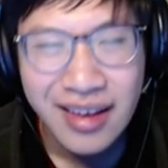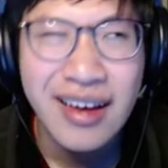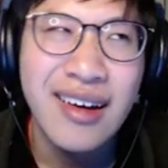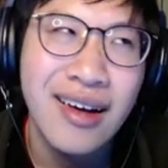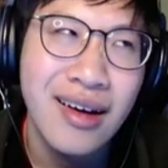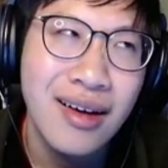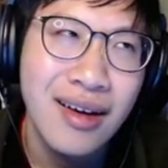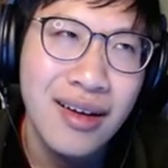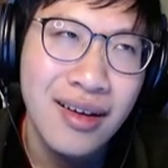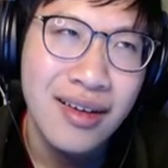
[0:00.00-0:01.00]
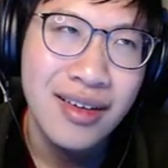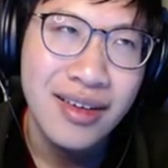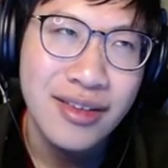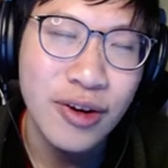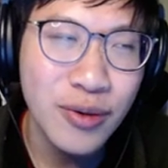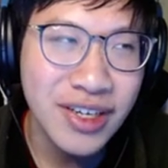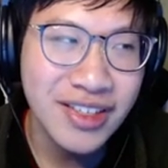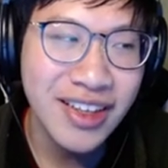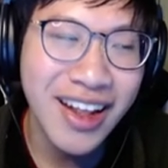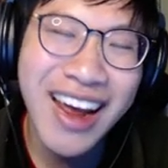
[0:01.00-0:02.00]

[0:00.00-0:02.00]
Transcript: Uh, do I want to say that?